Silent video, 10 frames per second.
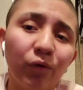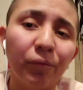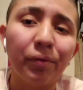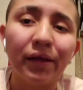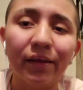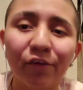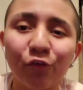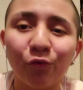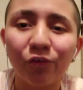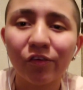to wear Payless
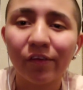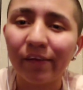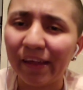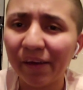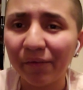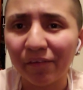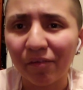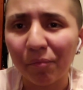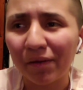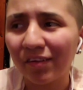shoes. Now
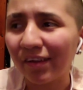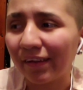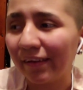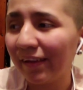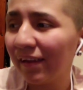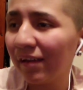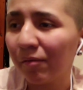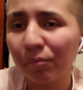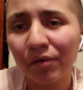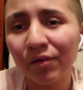everybody's like,
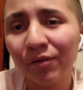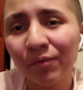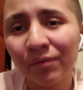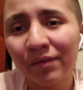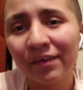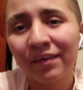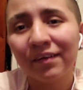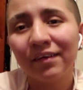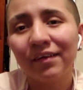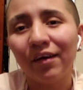damn, bro,
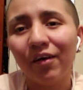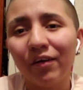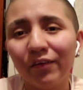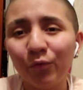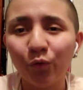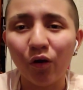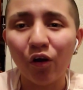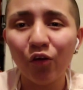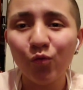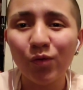
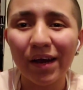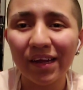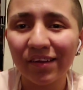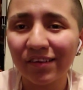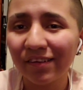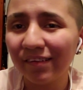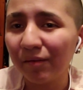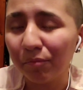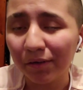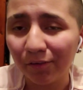all you got is
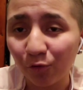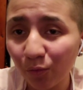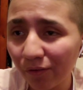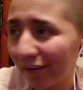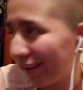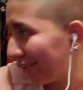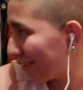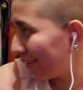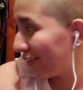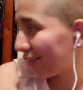nothing but
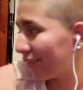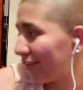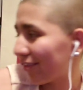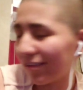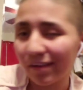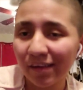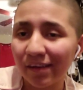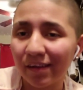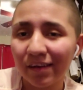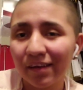Jordans, this and this and
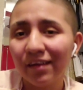that.